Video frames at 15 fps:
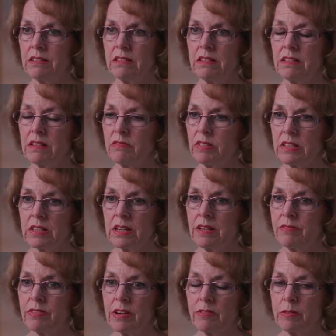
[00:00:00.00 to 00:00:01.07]
It's
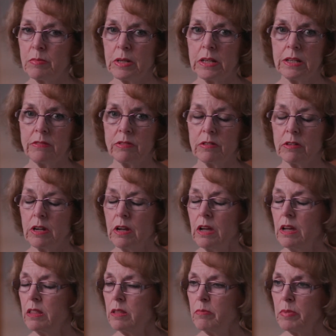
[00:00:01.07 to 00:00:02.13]
devastating for everybody, for
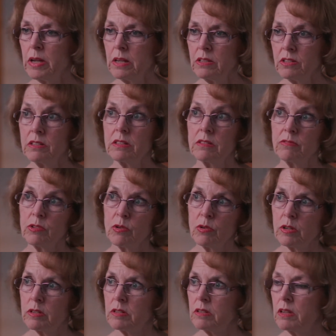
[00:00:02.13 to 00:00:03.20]
the patients, of
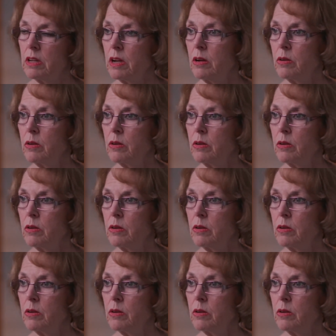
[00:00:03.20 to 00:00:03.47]
course,